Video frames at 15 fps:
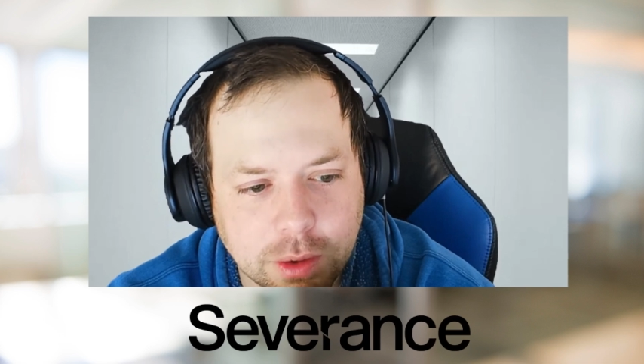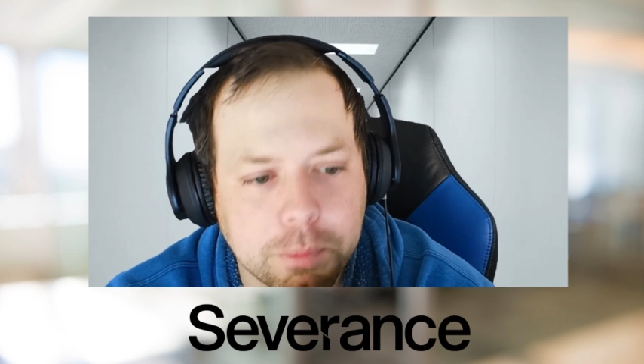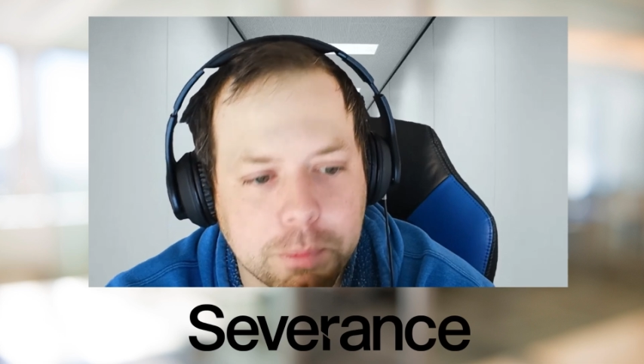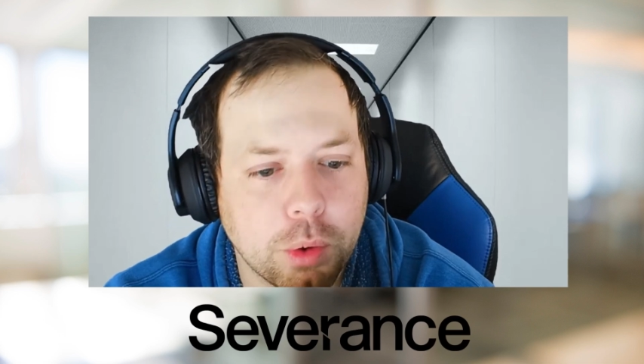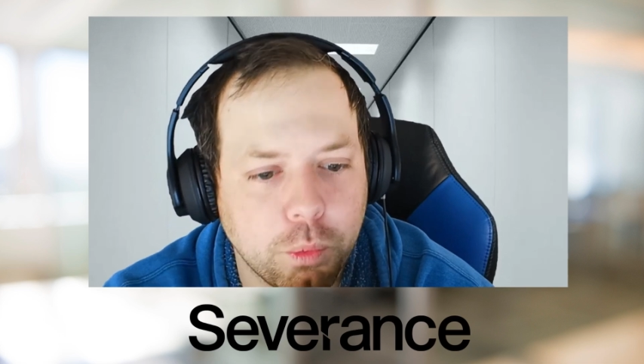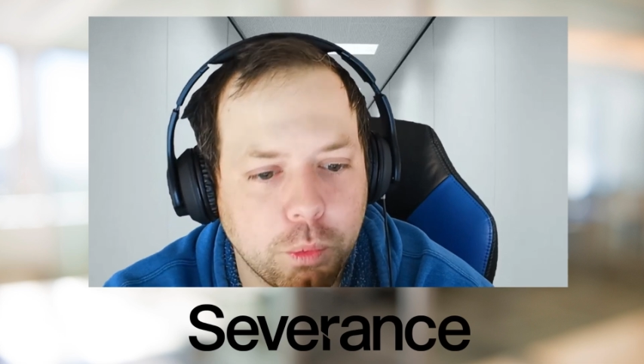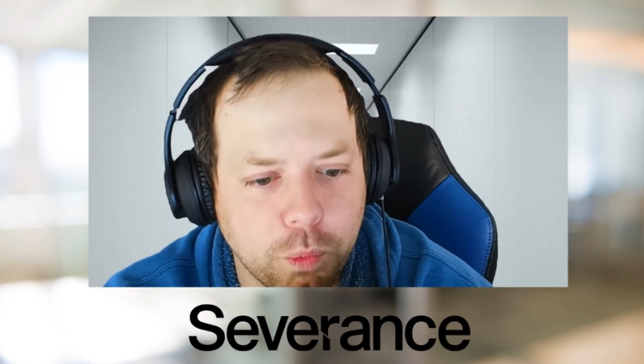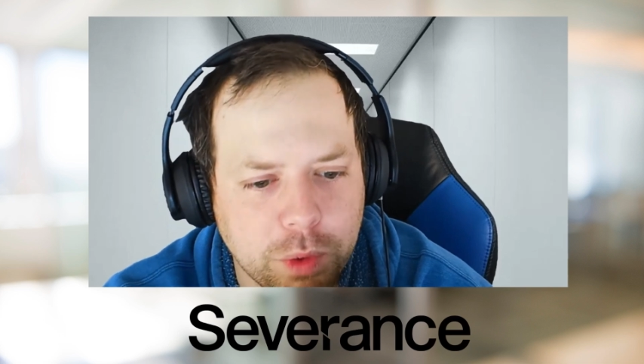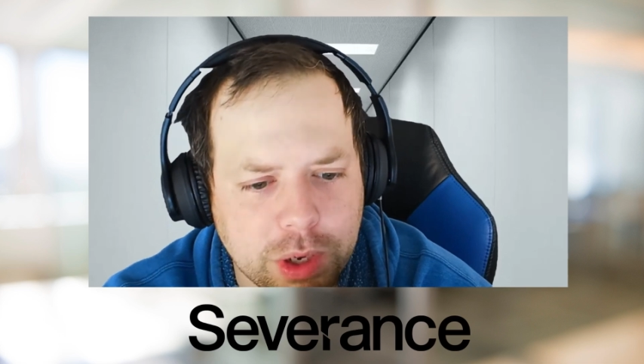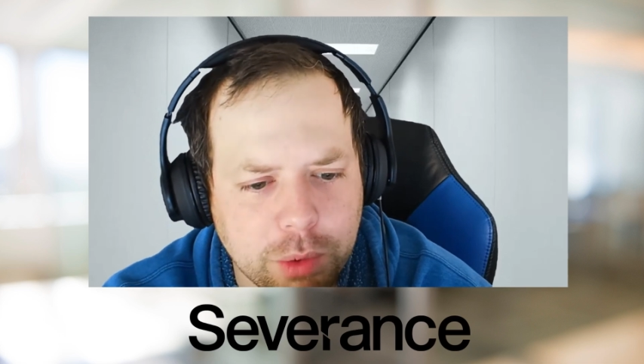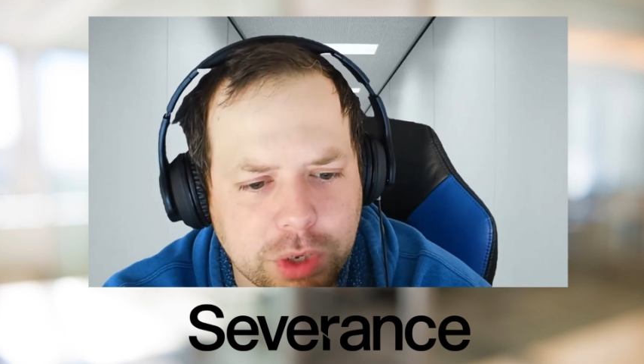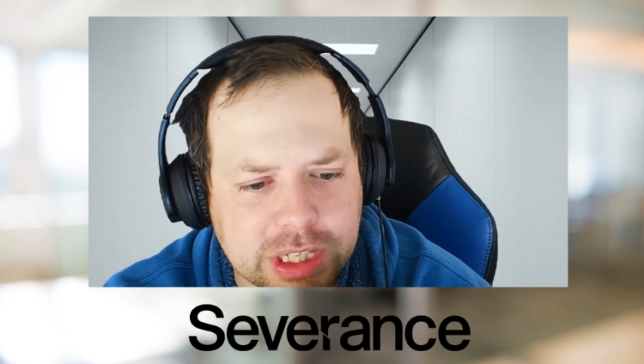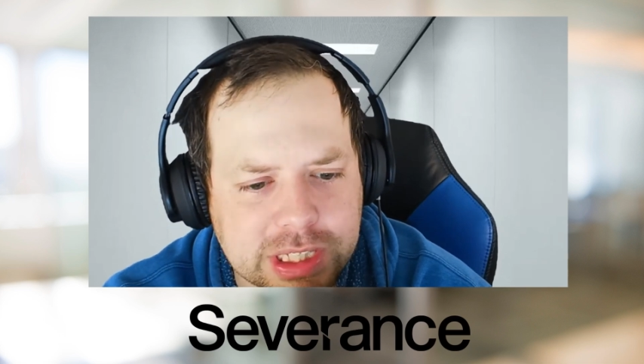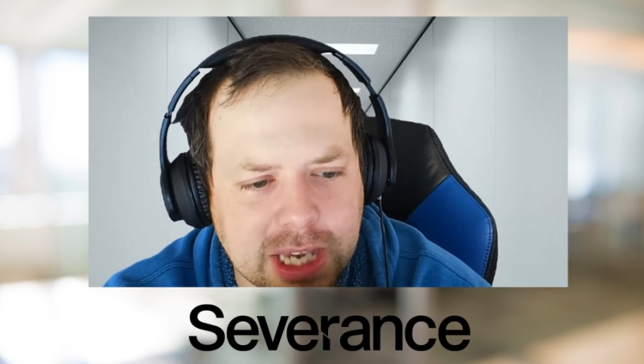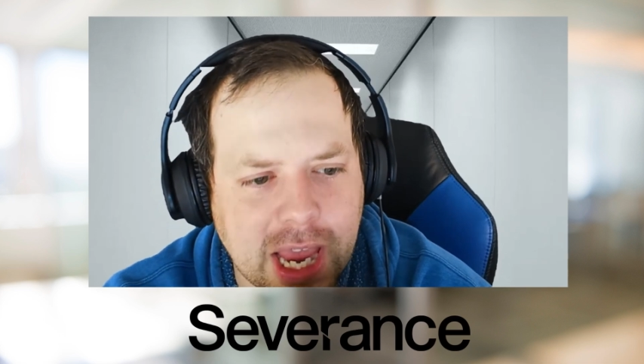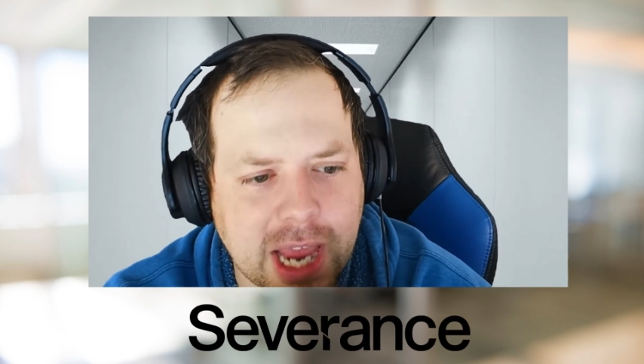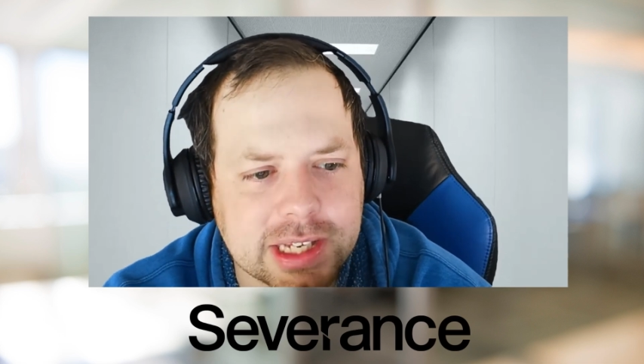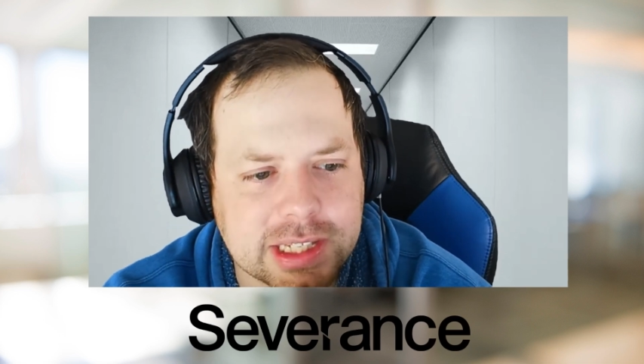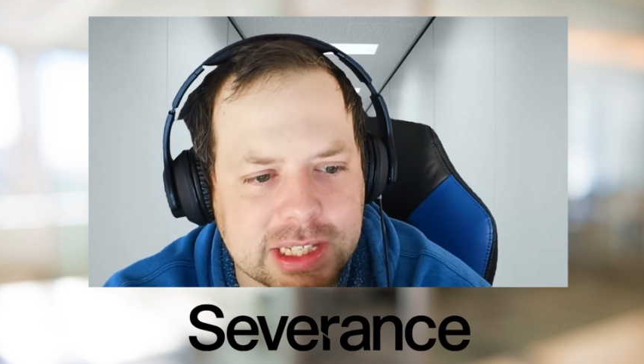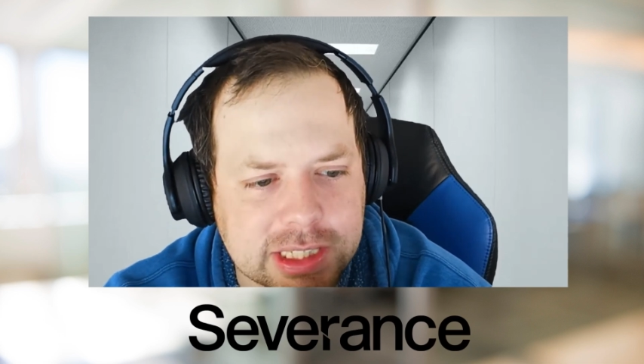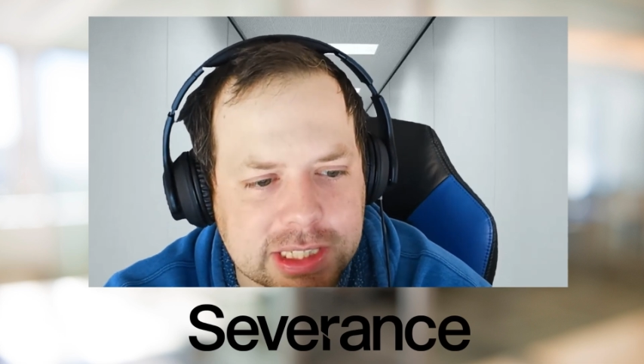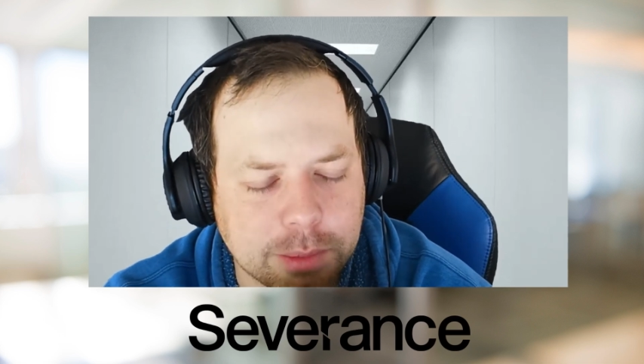but we kind of
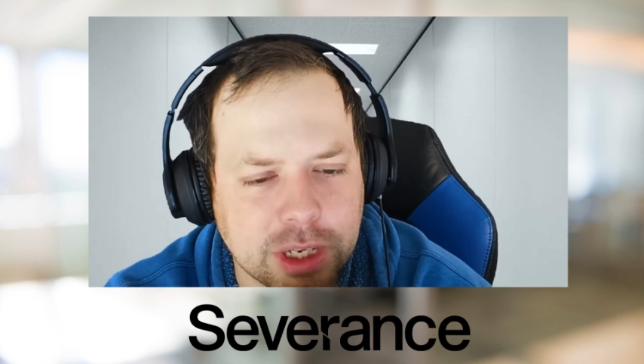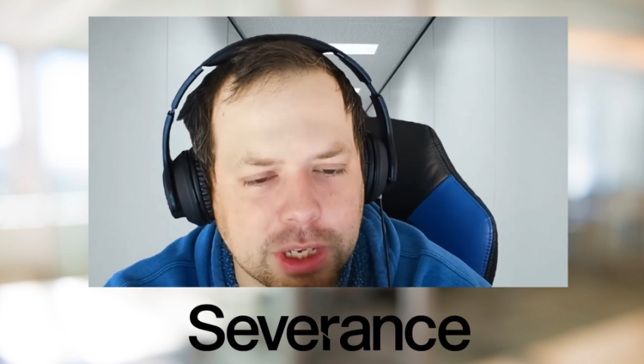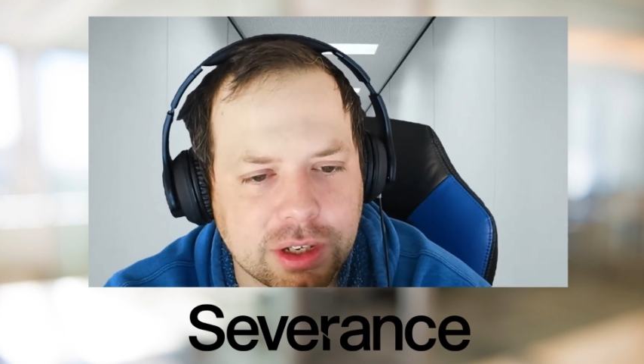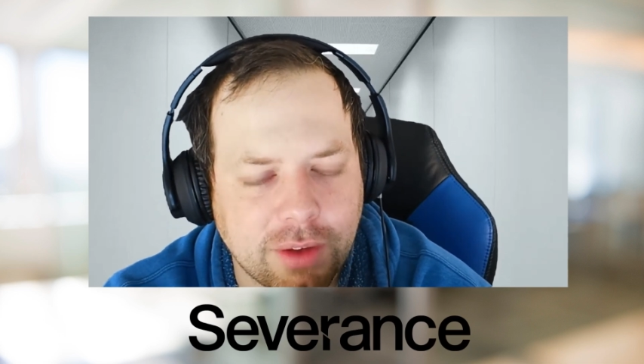see something